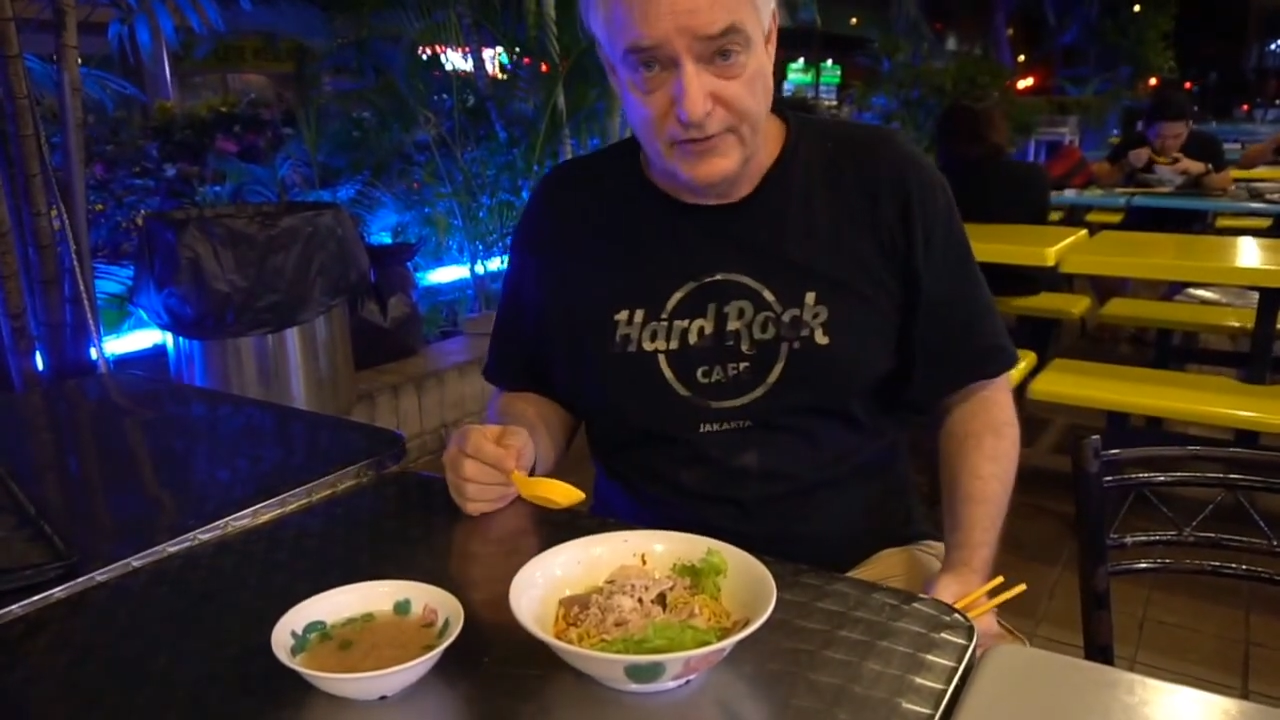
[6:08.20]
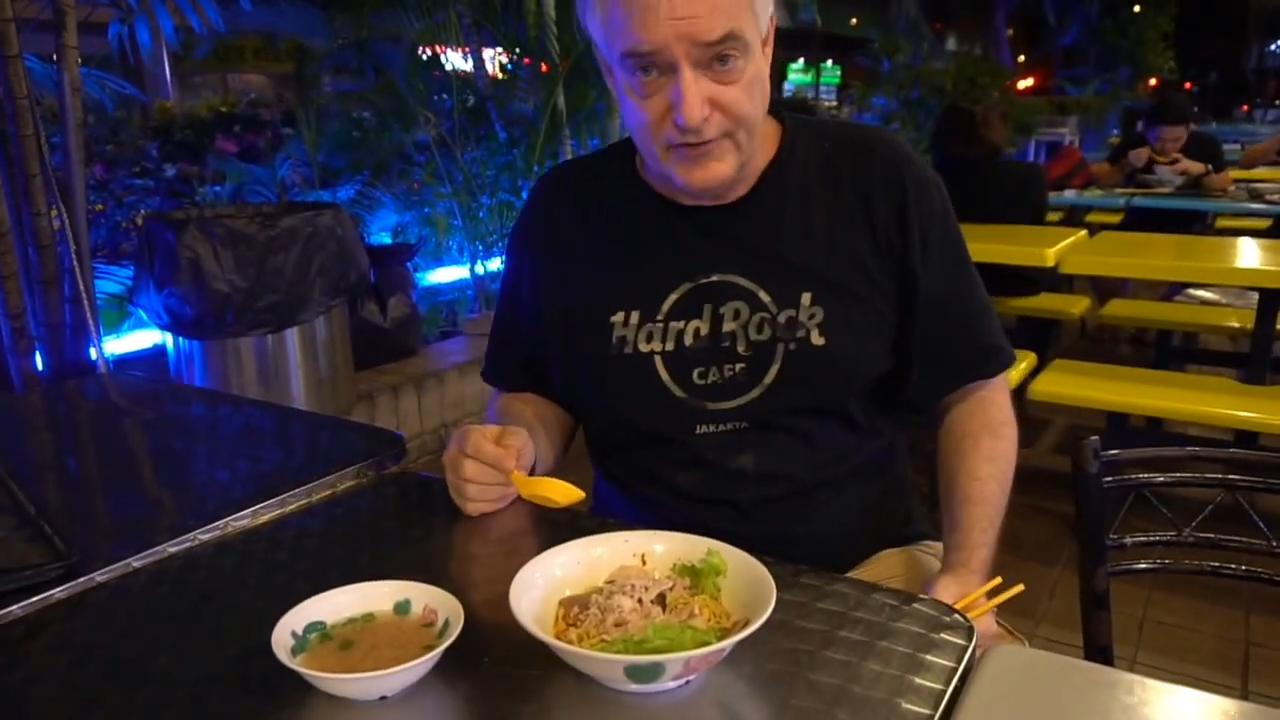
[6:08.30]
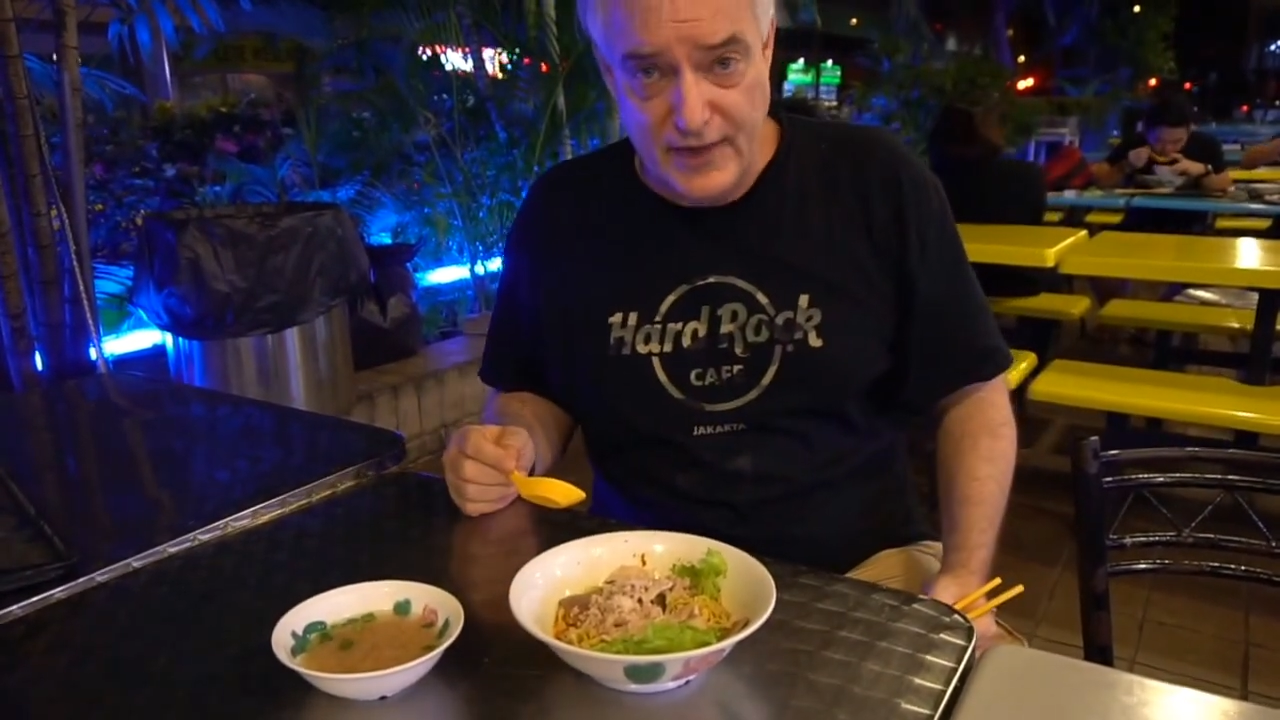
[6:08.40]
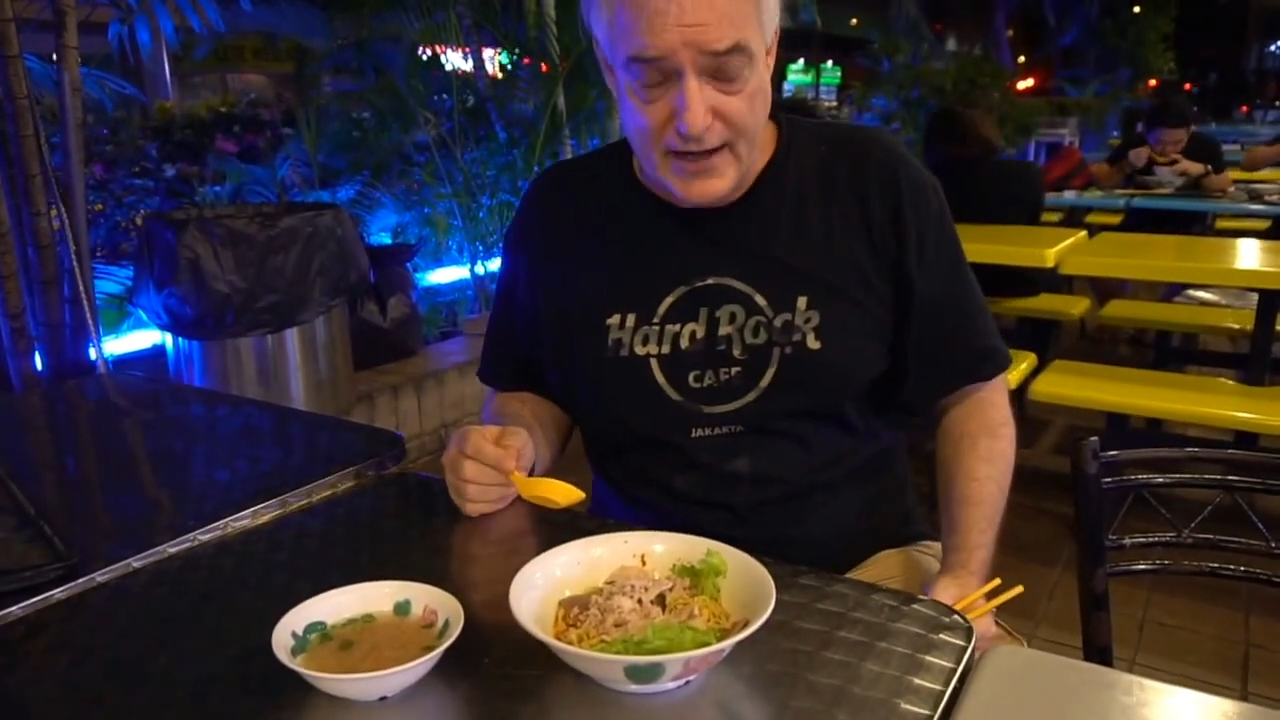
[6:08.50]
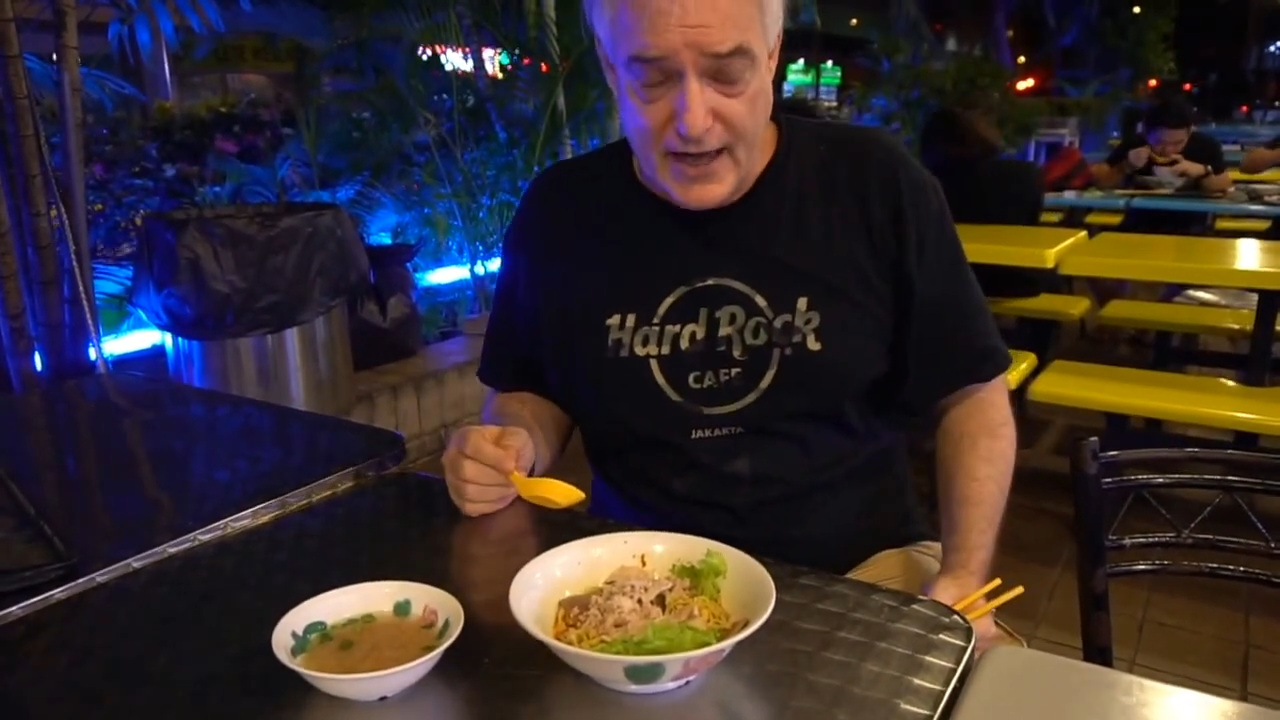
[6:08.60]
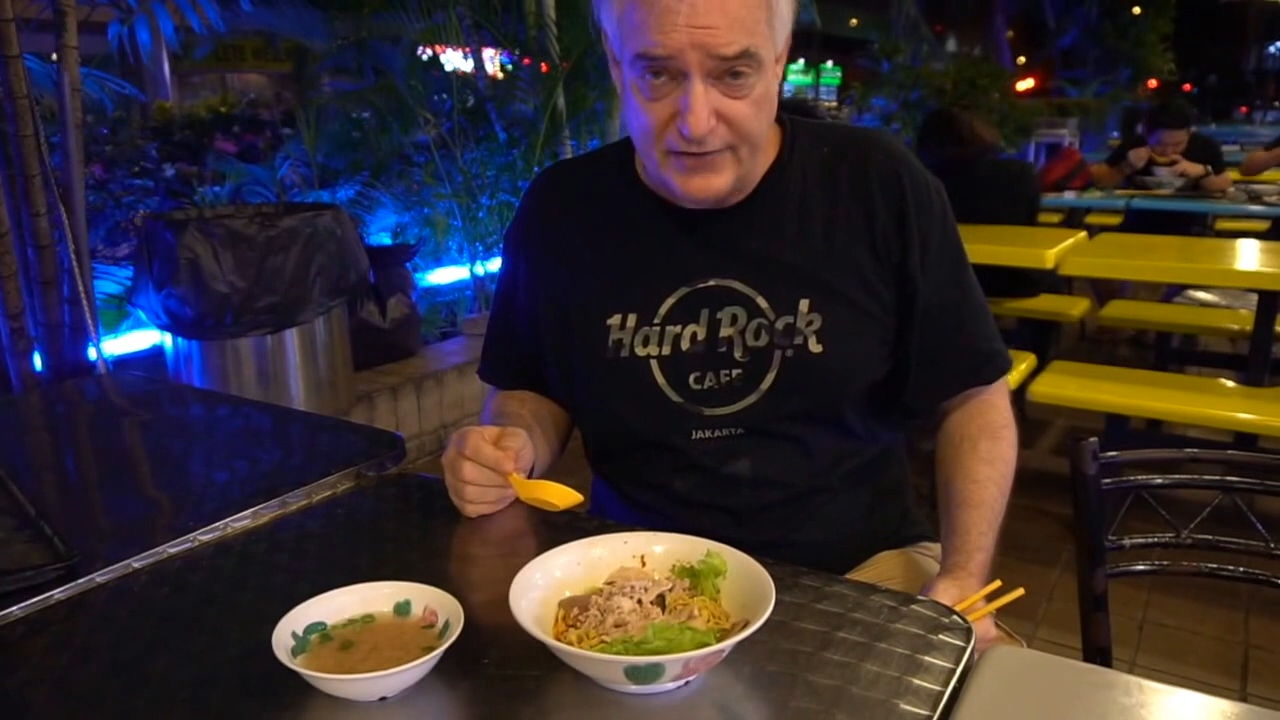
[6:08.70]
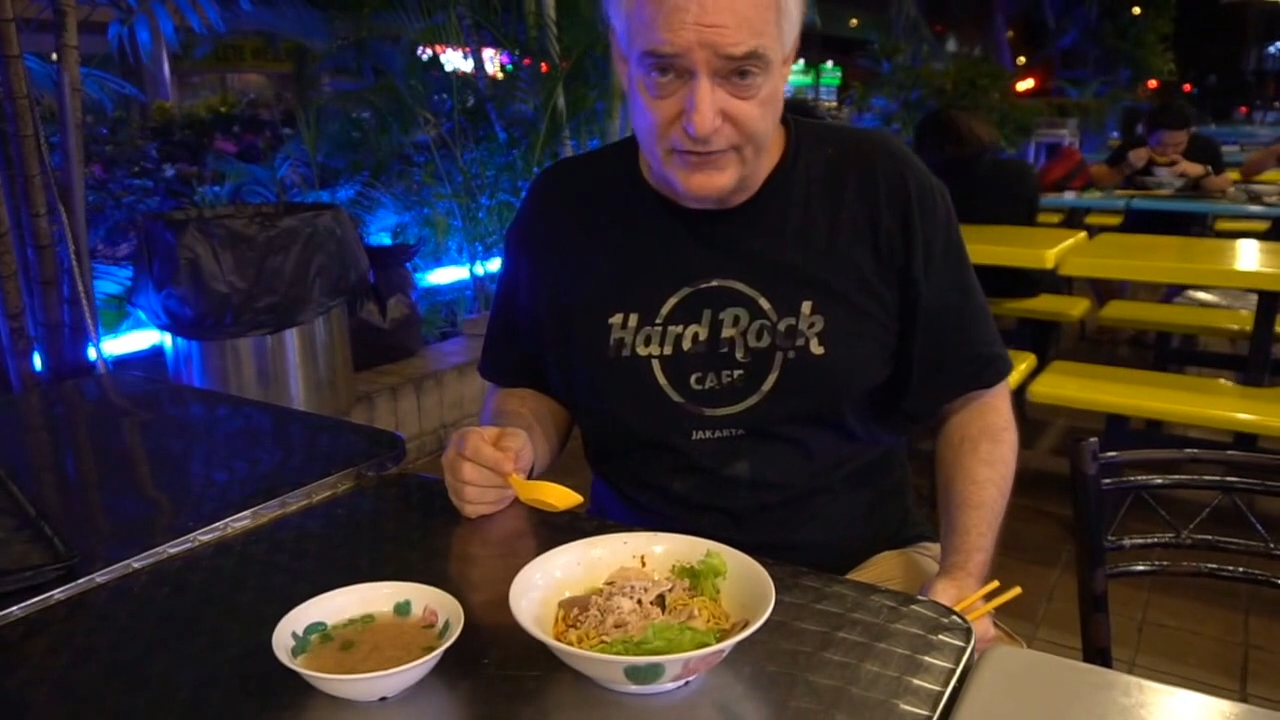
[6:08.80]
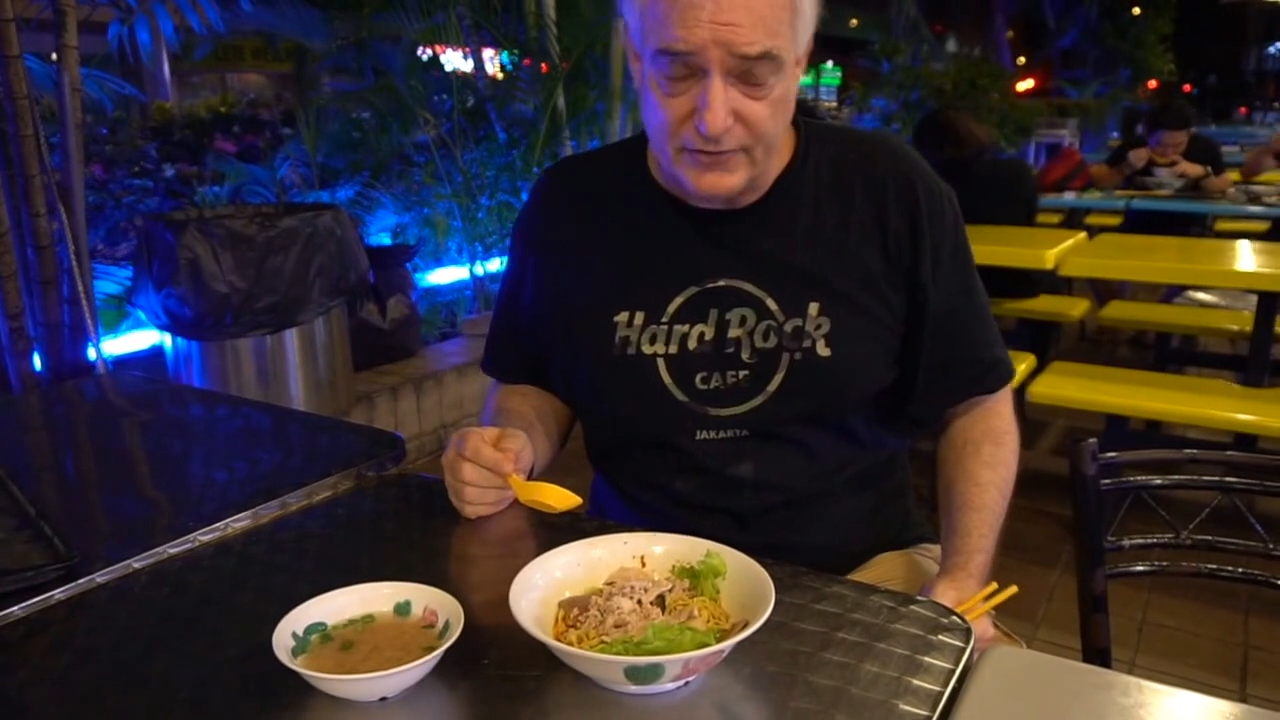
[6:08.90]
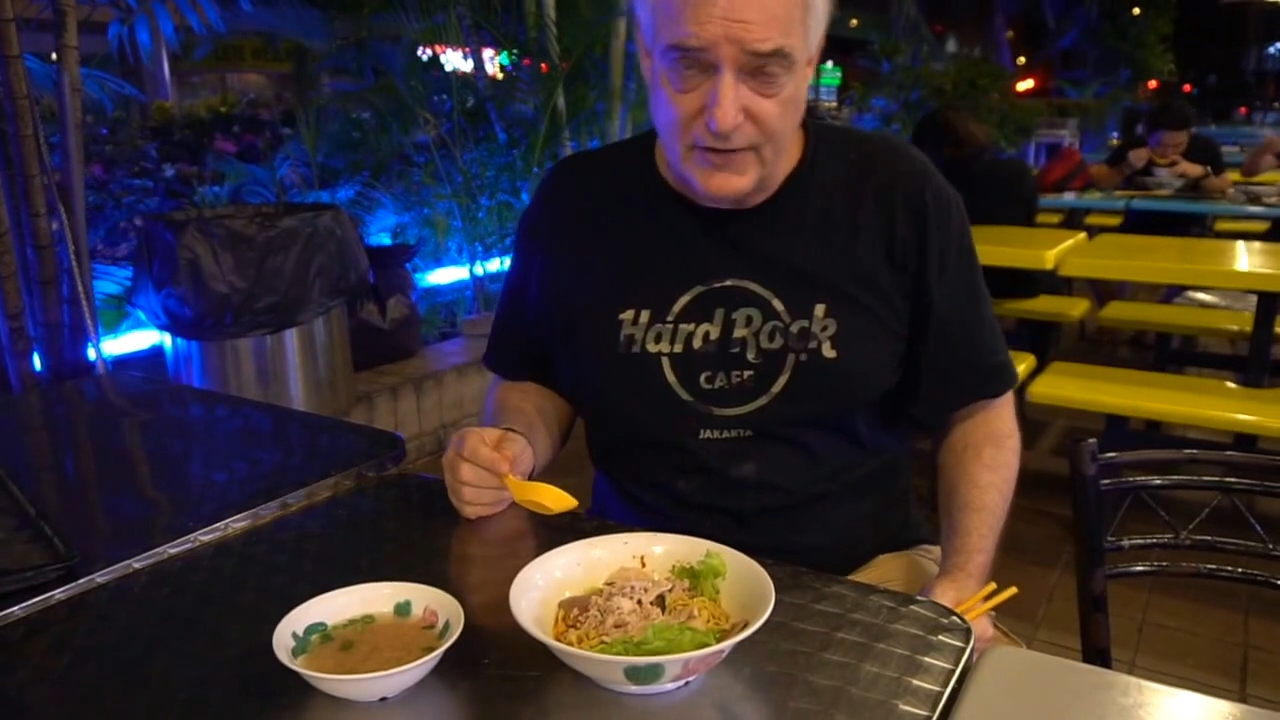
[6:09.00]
see that national